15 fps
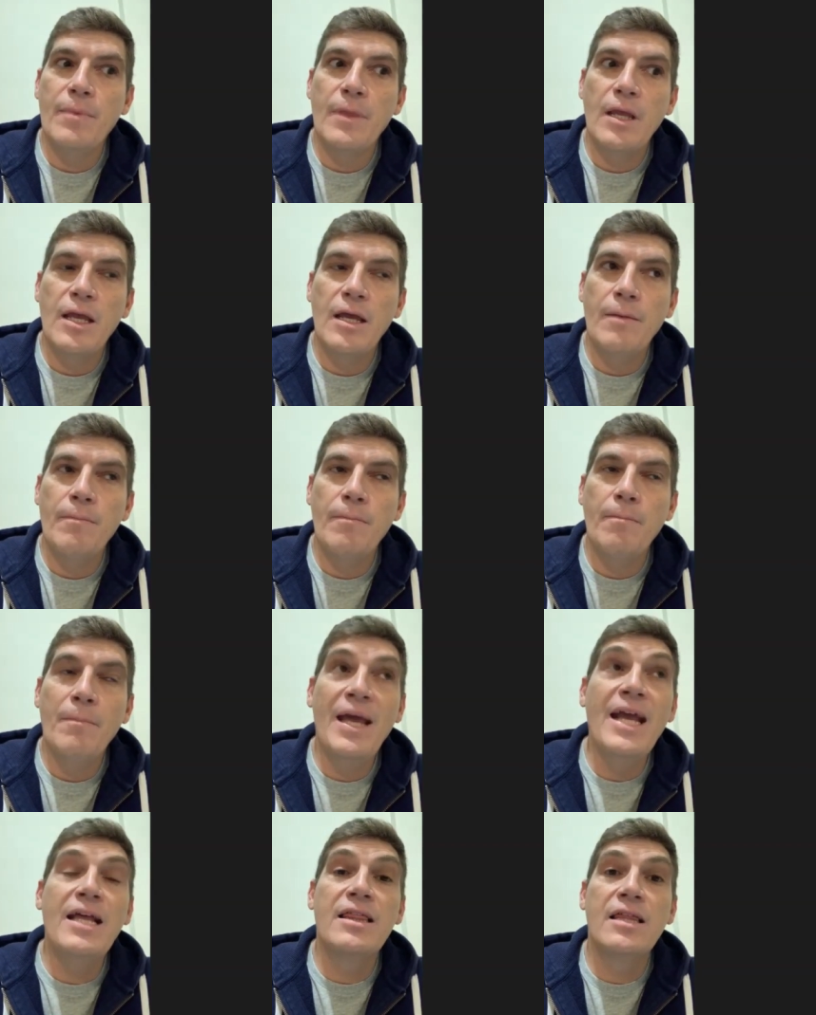uh,
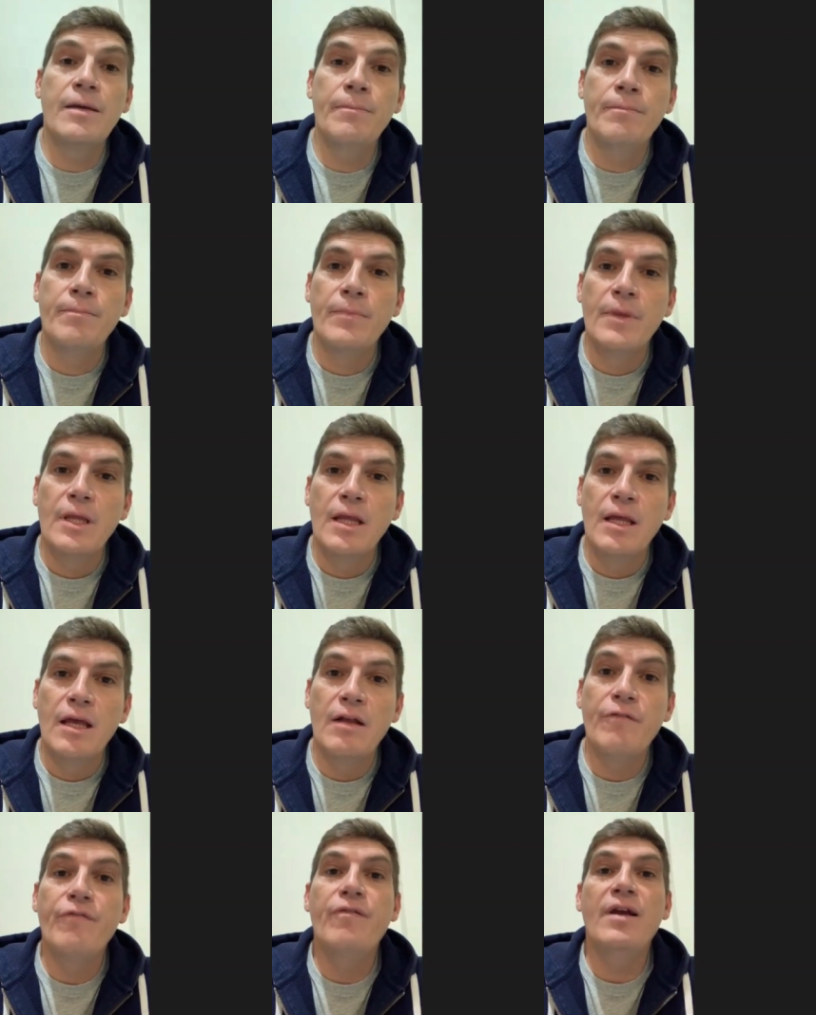make them
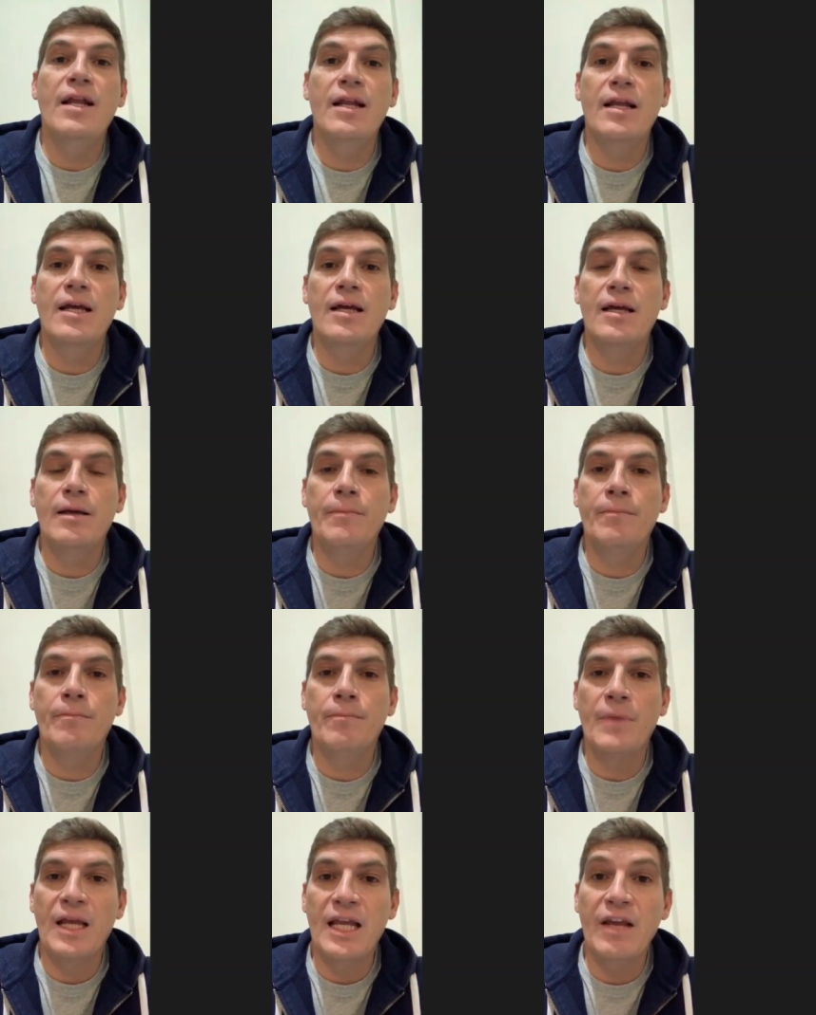and feel
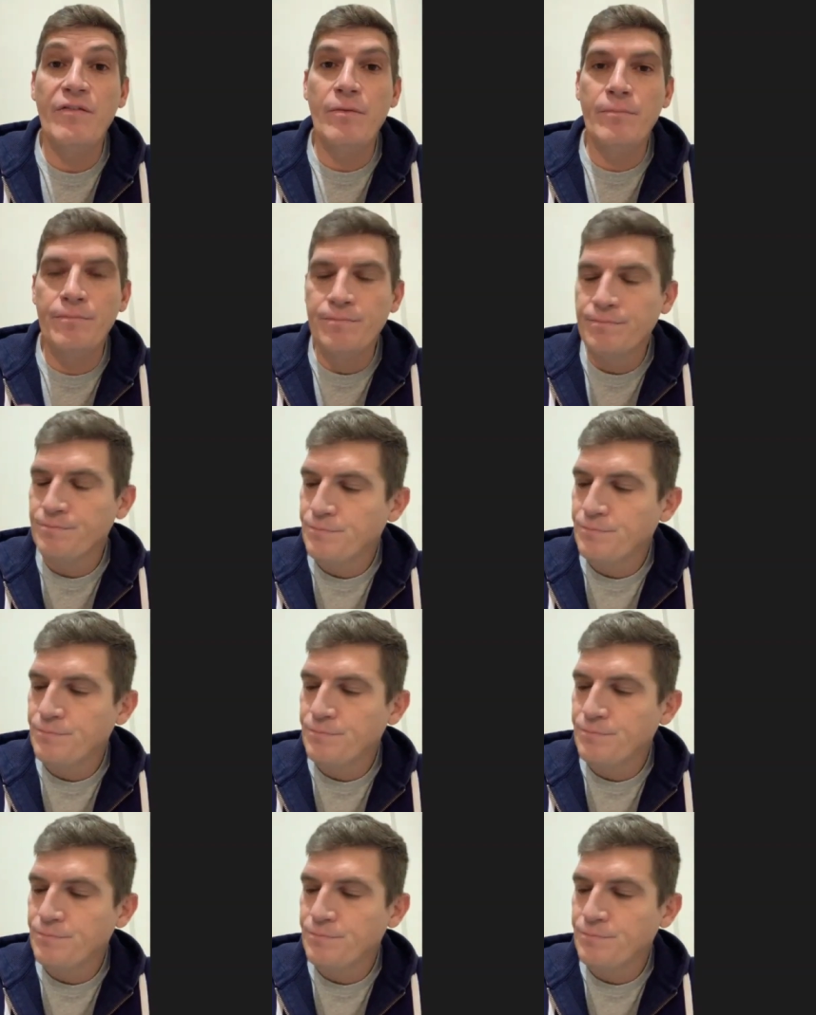um, and give them